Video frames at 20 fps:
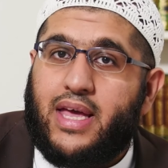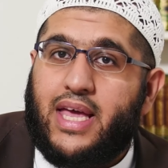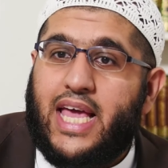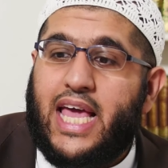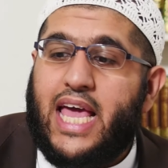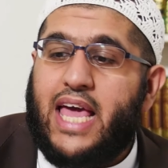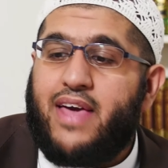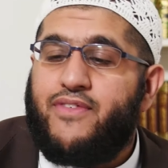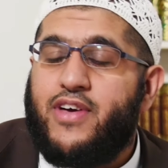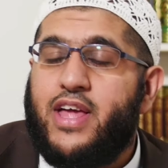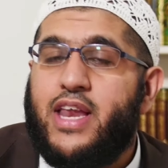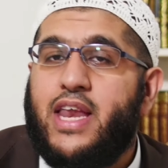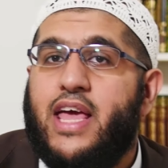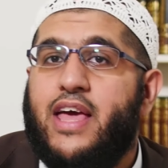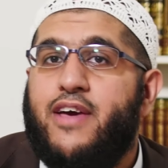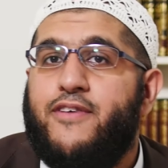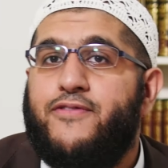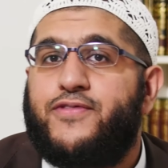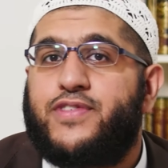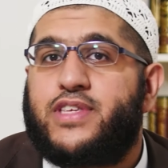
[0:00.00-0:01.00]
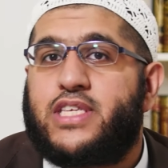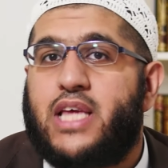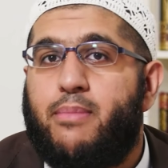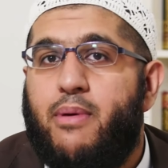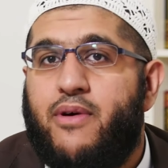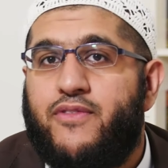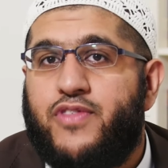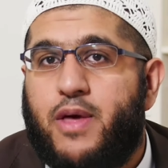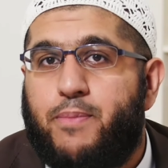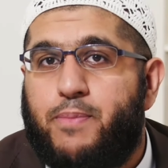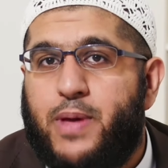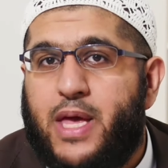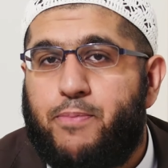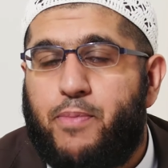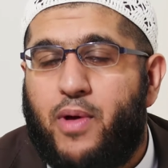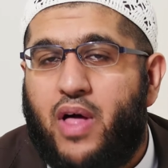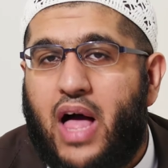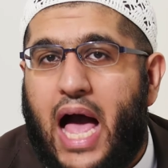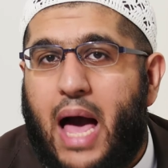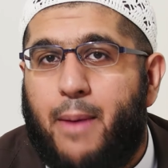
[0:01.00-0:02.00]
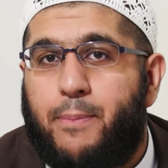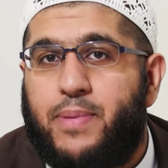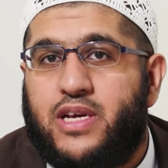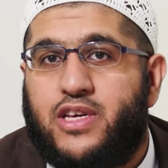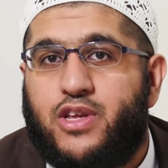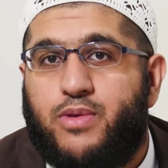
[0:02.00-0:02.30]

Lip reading: even if some of the people happen